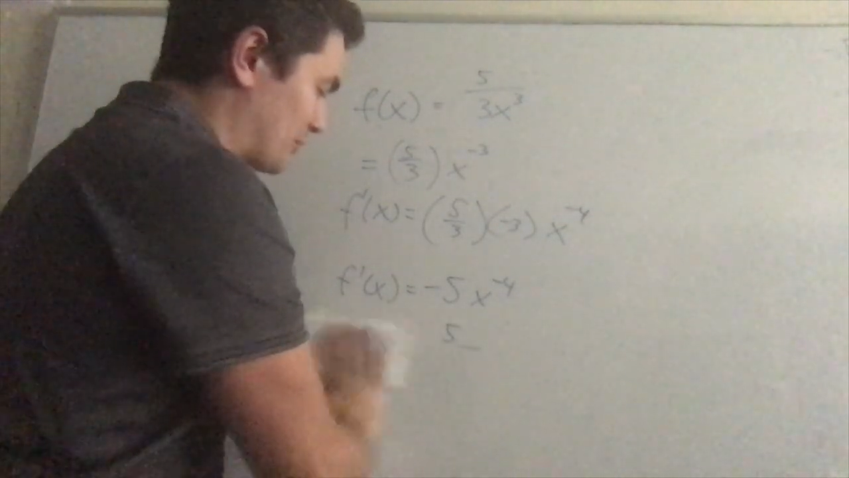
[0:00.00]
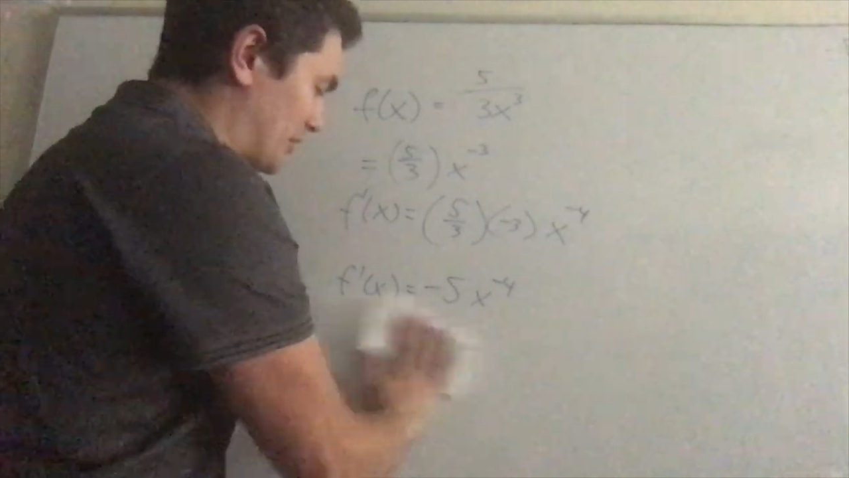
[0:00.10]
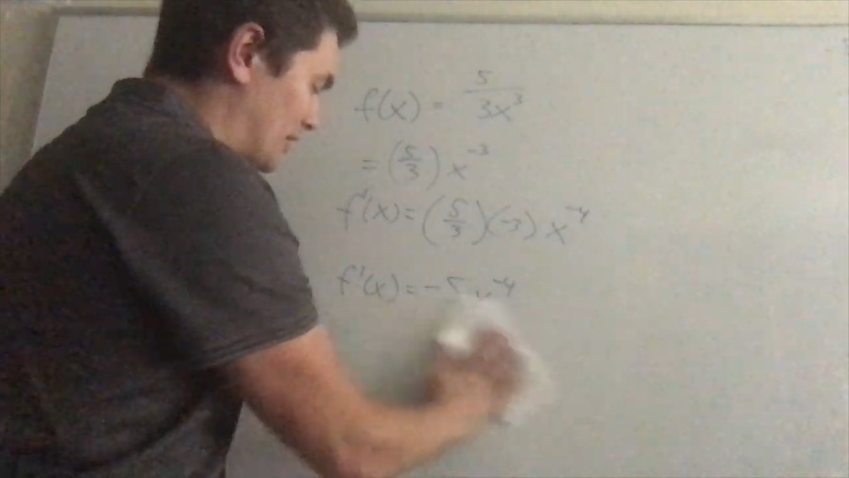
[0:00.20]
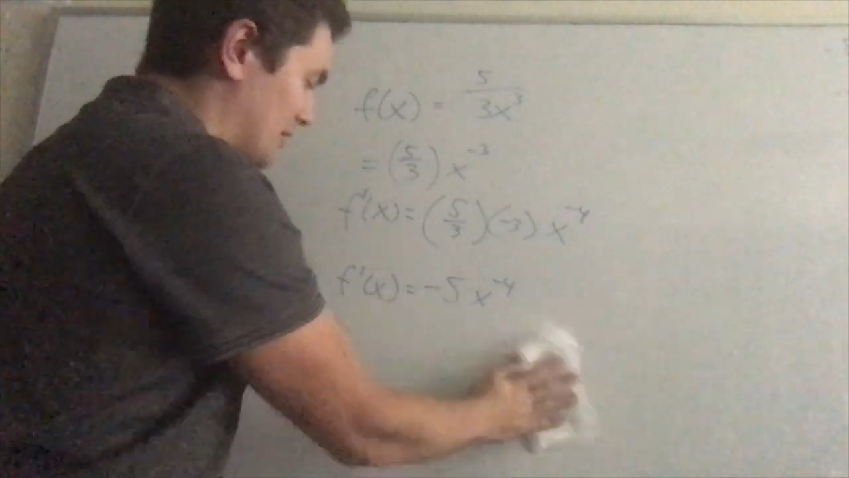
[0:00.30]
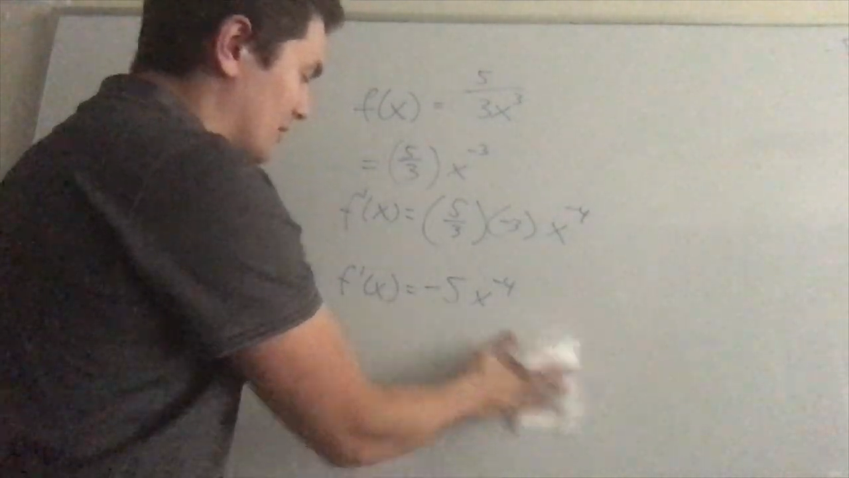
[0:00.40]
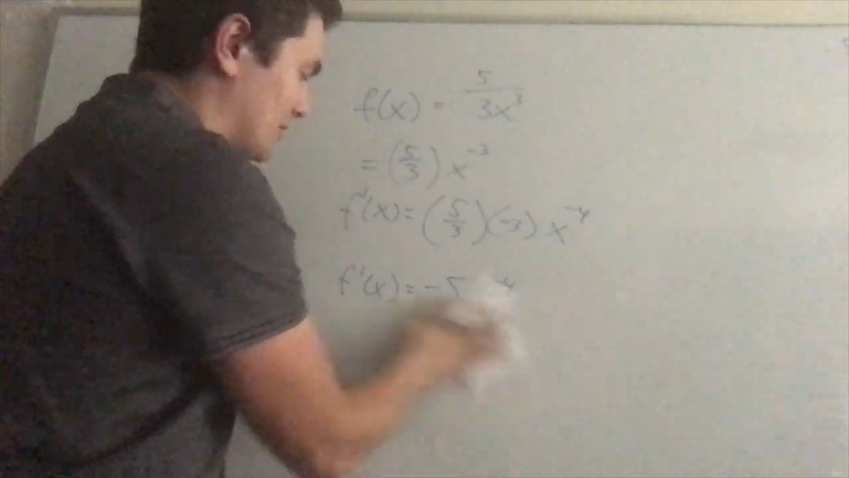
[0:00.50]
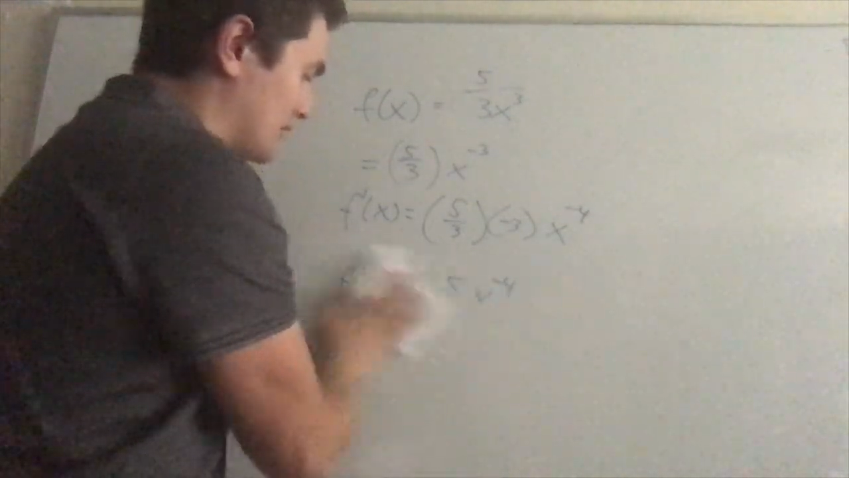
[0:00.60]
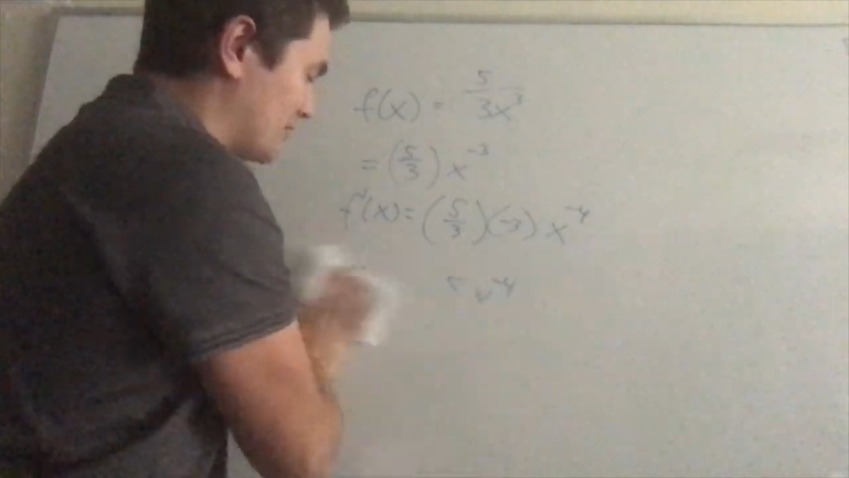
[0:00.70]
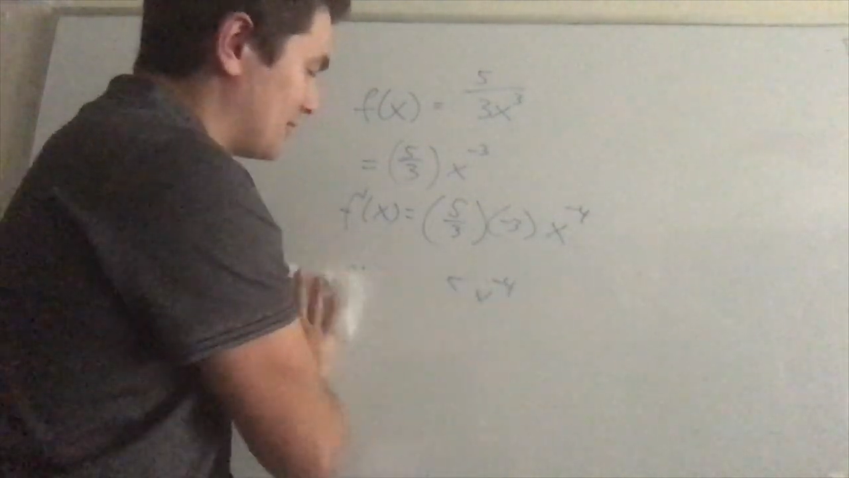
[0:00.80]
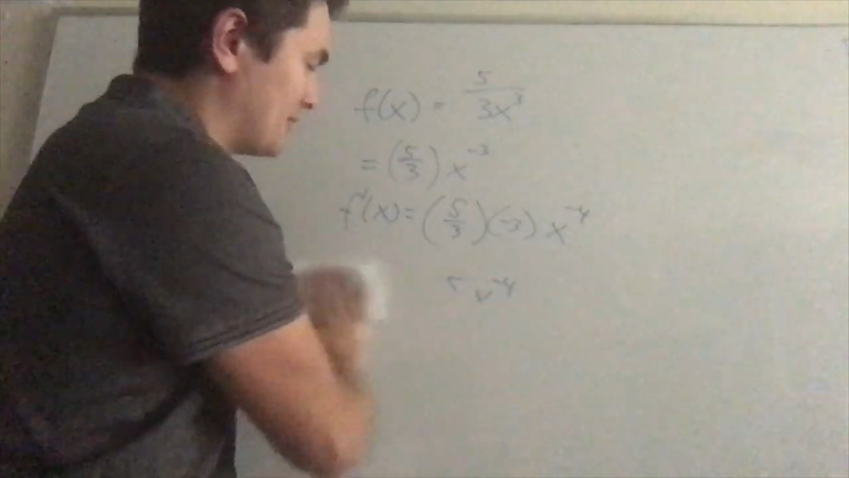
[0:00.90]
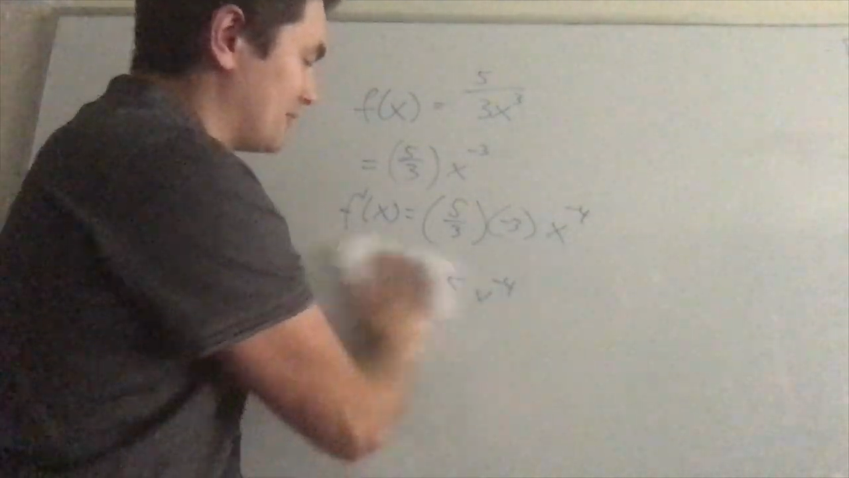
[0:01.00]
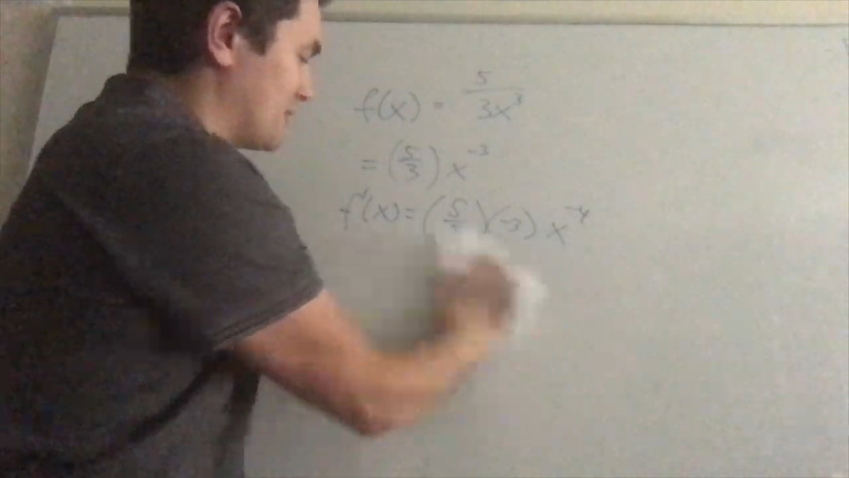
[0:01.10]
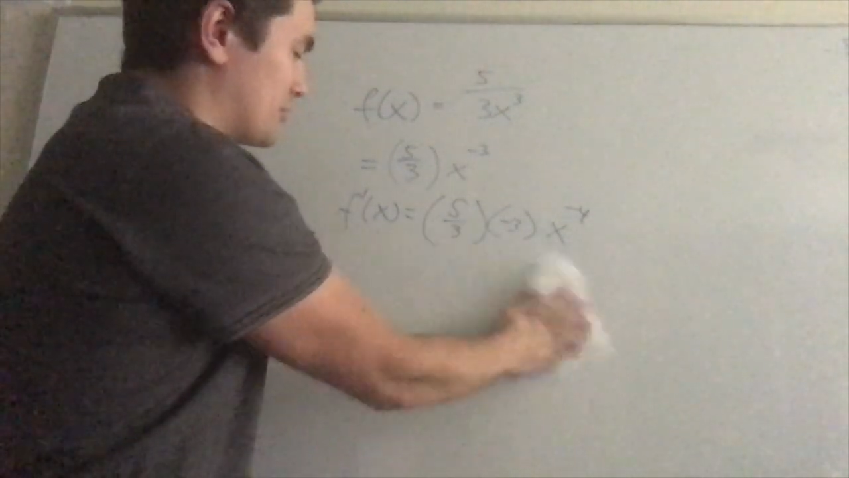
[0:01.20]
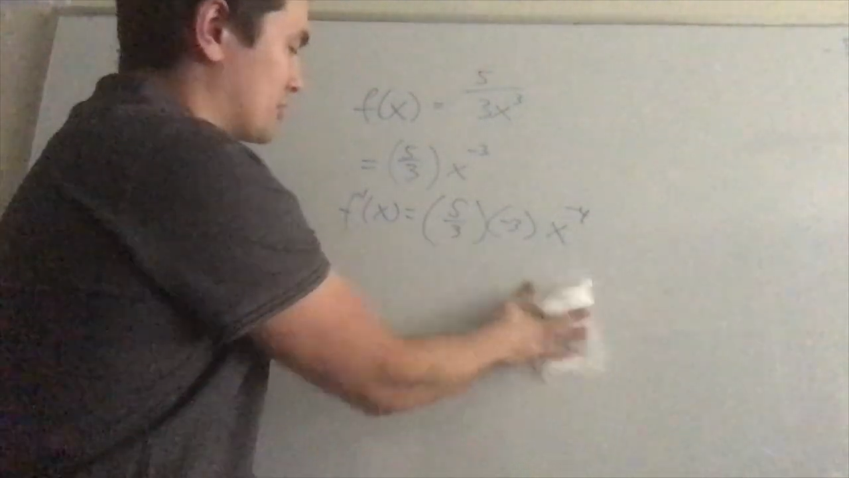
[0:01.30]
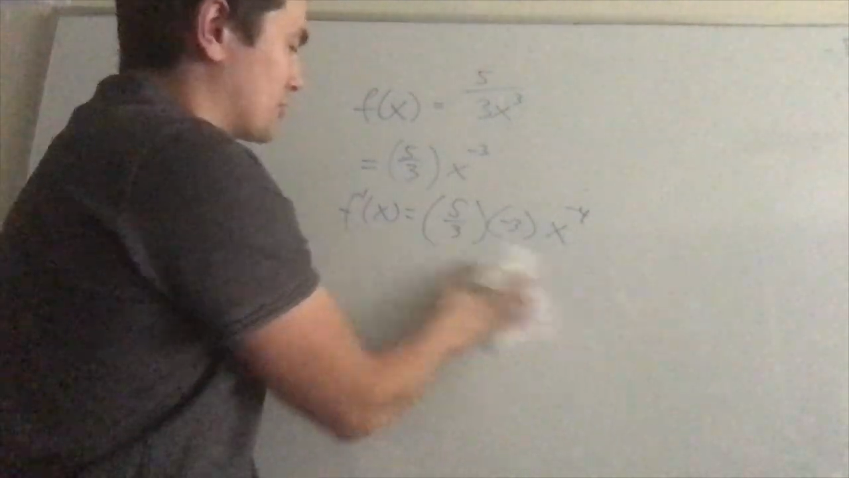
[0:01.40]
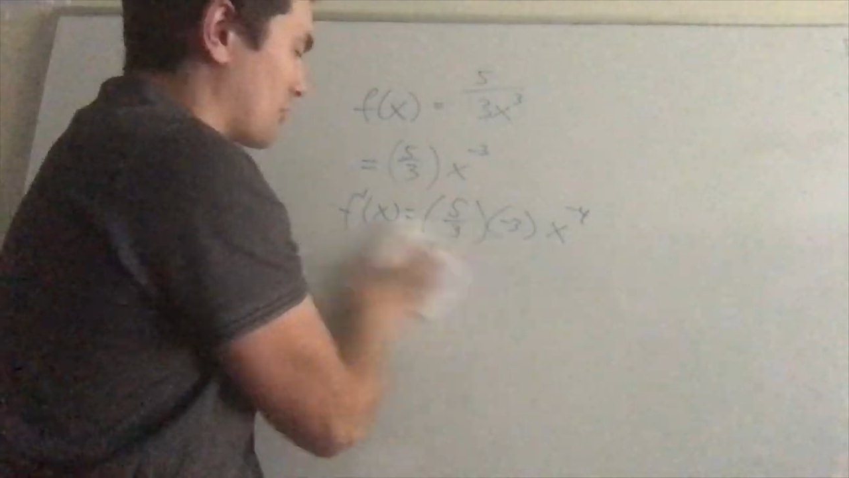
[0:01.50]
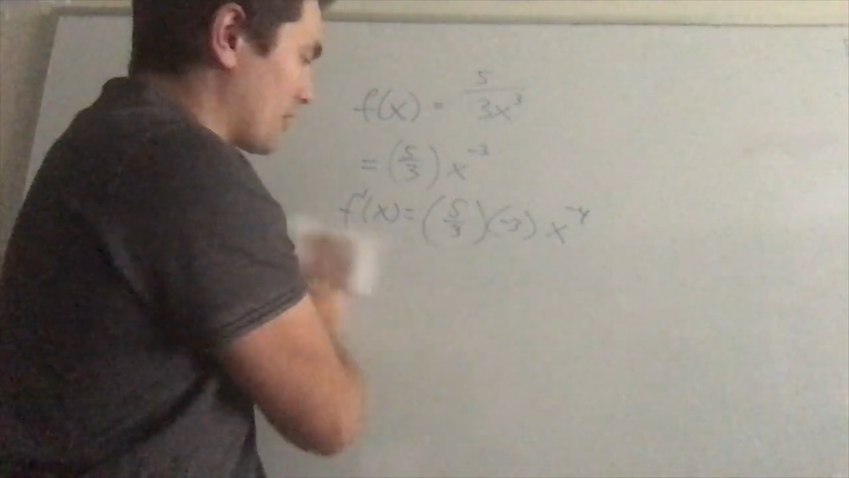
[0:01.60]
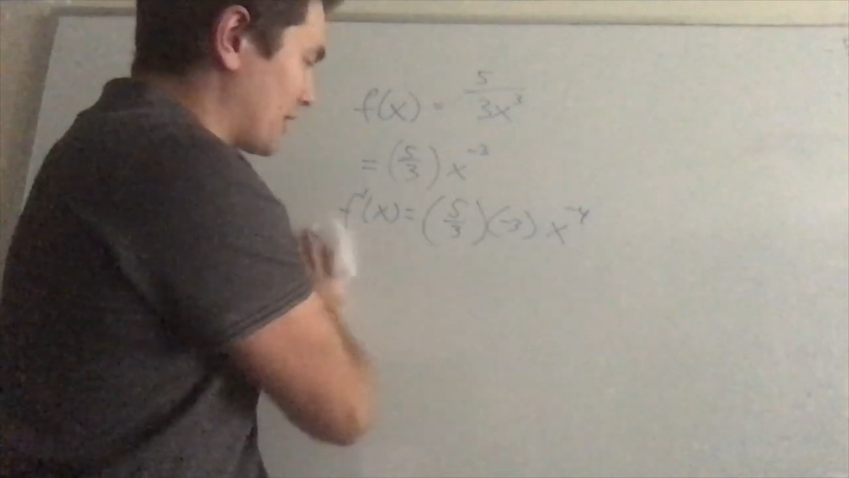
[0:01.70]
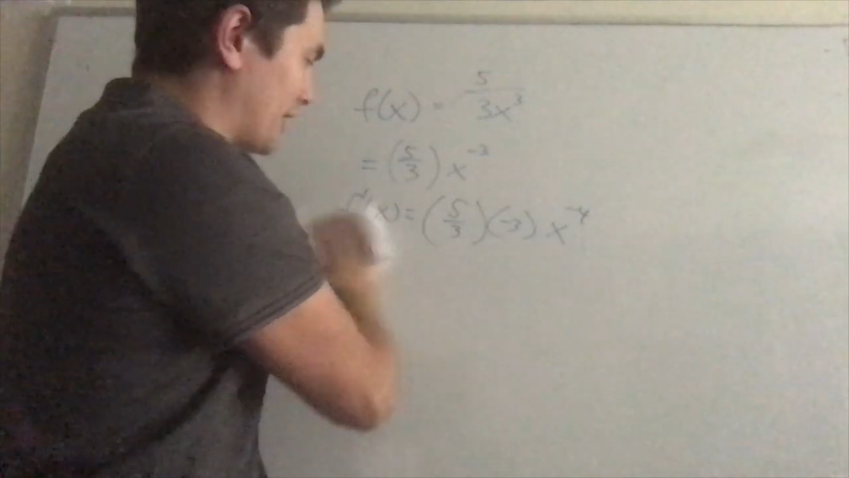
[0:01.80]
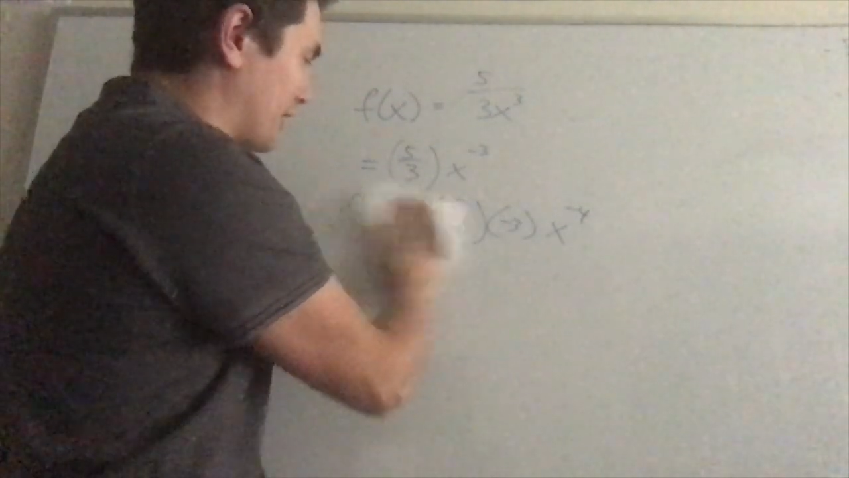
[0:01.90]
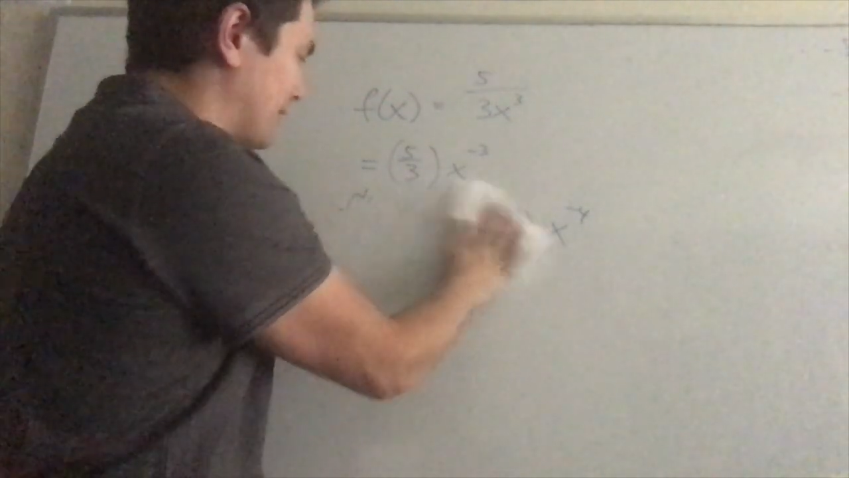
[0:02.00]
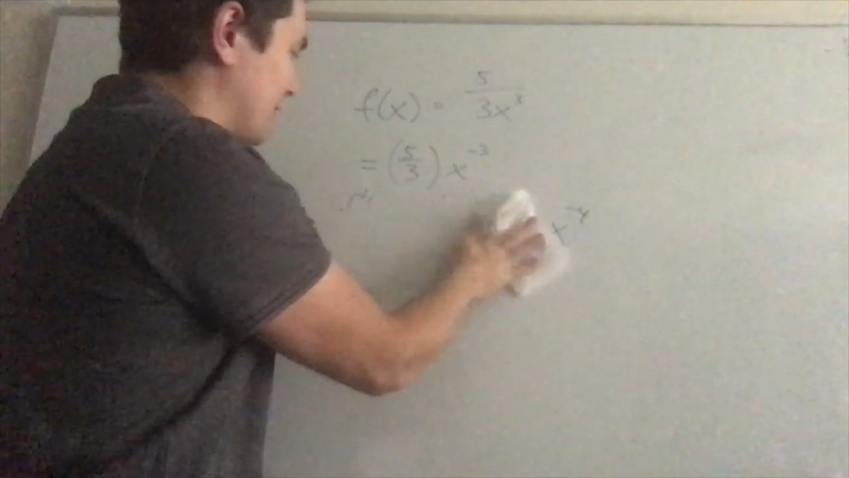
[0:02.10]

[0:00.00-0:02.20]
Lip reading: be starting